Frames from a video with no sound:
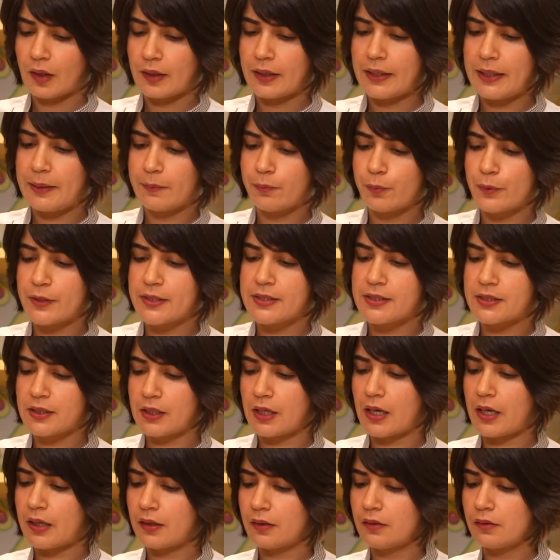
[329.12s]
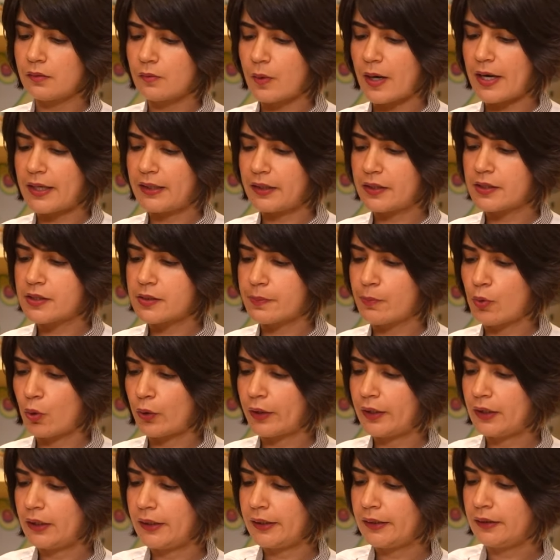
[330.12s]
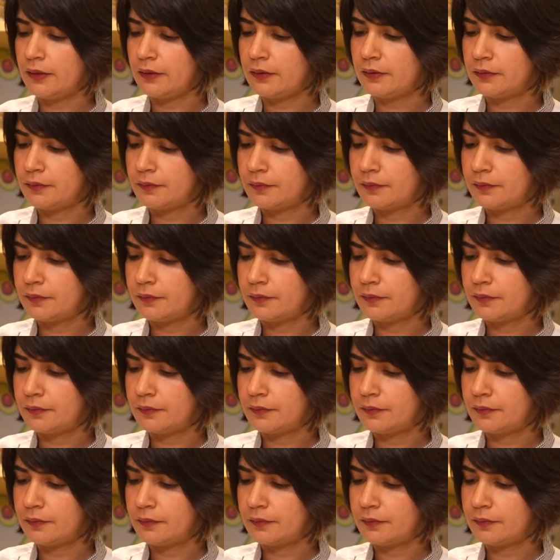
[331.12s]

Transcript: Keep whisking while it's boiling.